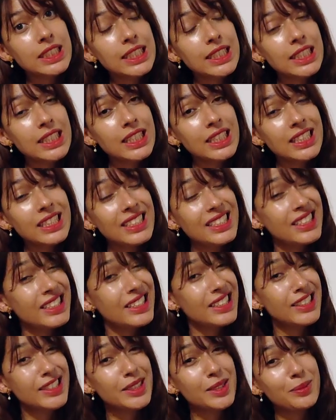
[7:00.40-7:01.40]
I
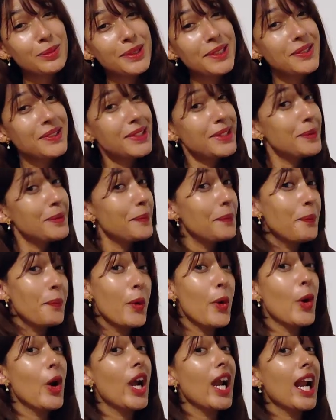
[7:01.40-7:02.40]
cared about them
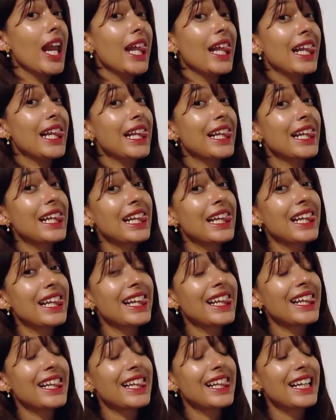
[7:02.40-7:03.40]
more.
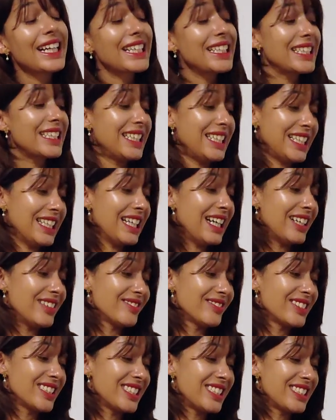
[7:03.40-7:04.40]
Yeah,
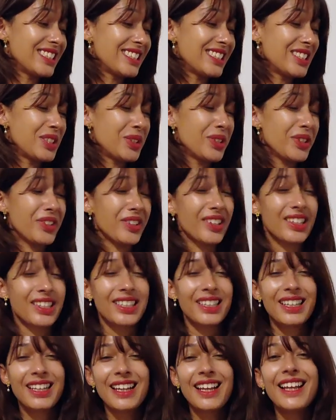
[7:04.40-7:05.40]
that's the truth.
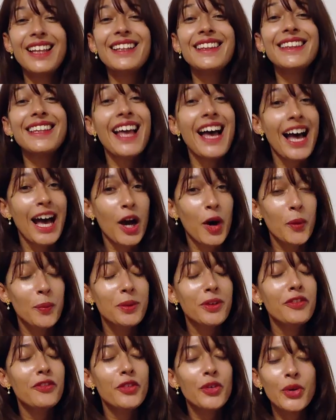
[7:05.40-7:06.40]
Now,
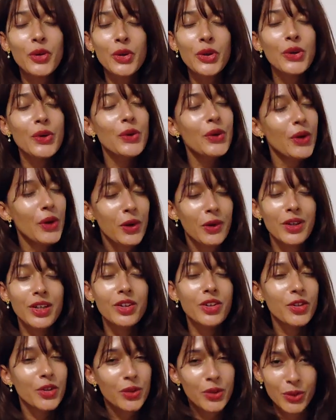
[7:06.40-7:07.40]
before you go
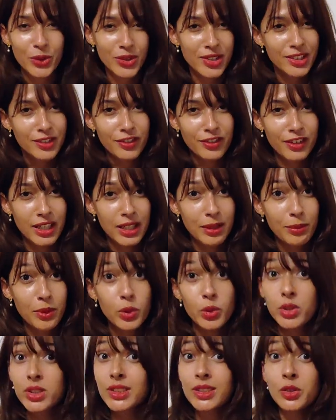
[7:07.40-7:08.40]
and crucify me
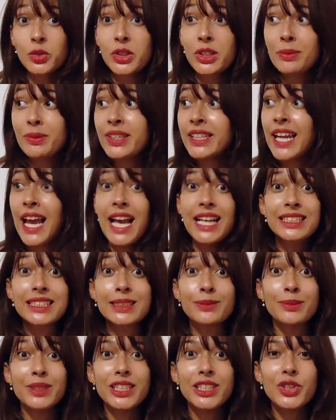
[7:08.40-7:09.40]
or scream,
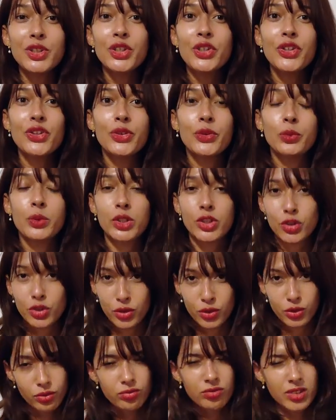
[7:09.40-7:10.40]
yes, me too,
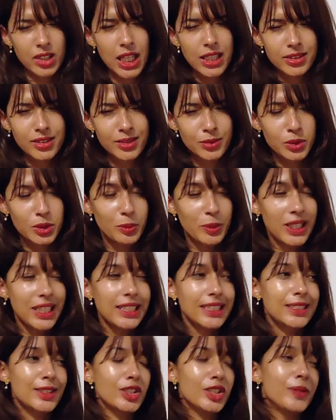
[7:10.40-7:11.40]
which, yes, would be
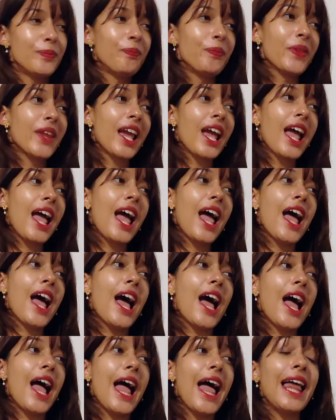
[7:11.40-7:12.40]
nicer,
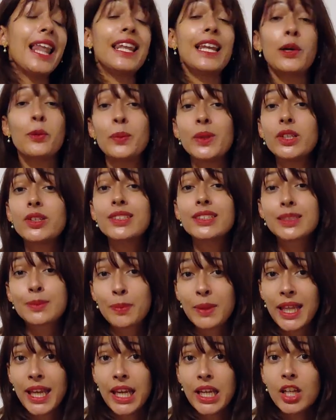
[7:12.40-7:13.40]
allow me to
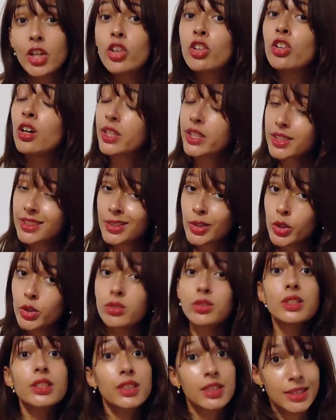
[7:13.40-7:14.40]
explain, not
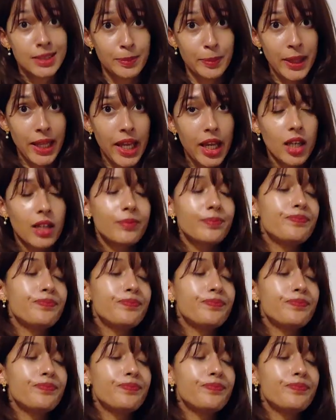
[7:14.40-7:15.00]
excuse, explain.